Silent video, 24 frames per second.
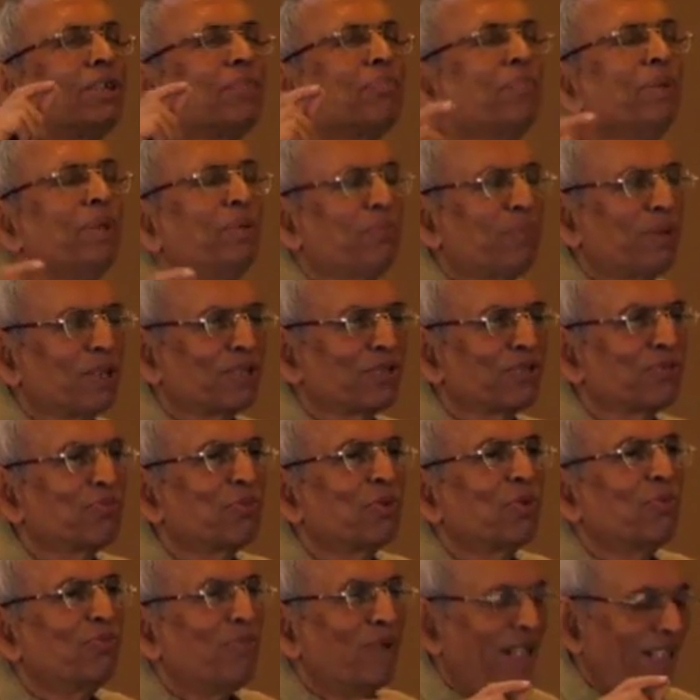a people's
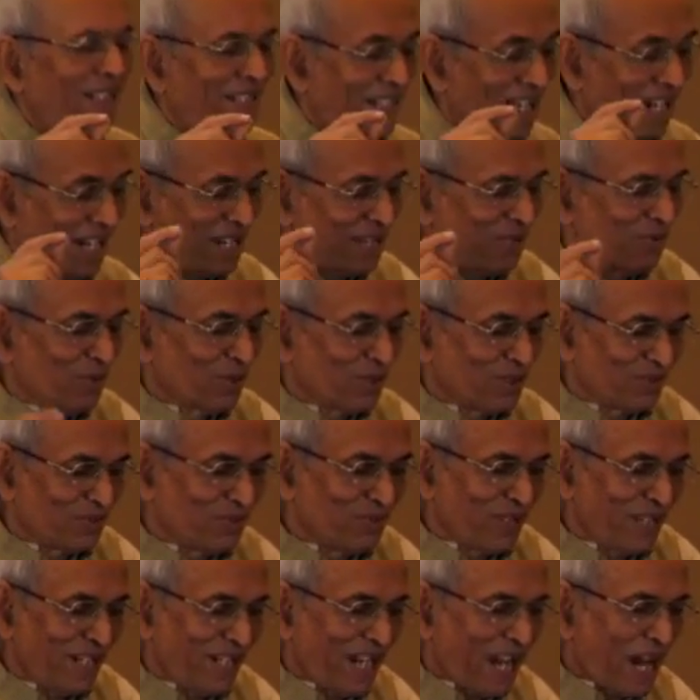movement. I was
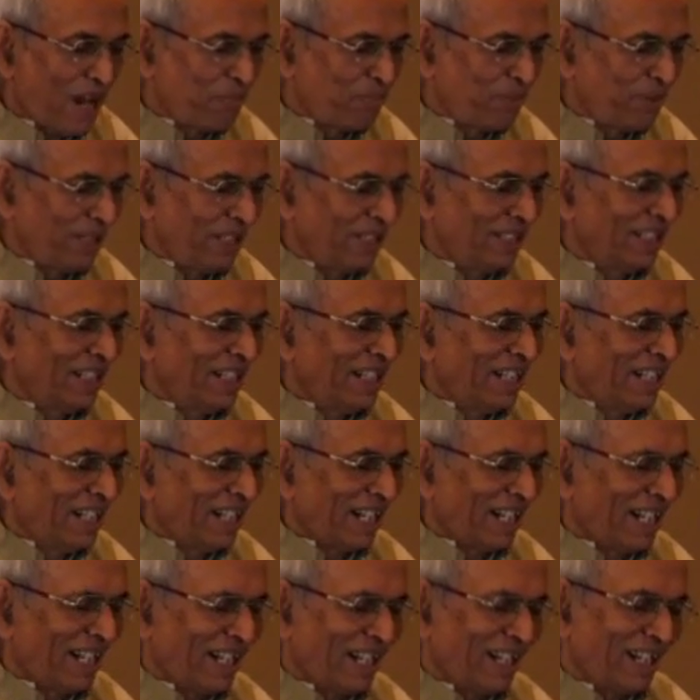very happy.
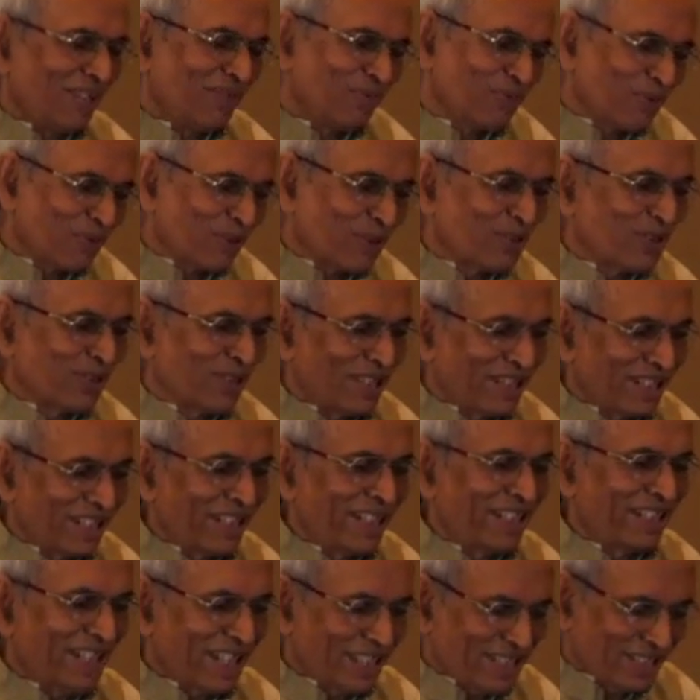
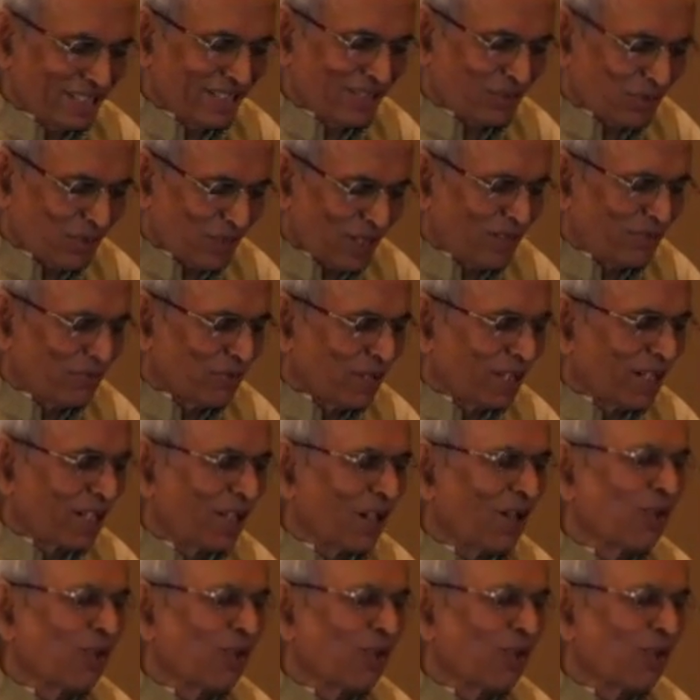Unfortunately, it hasn't quite worked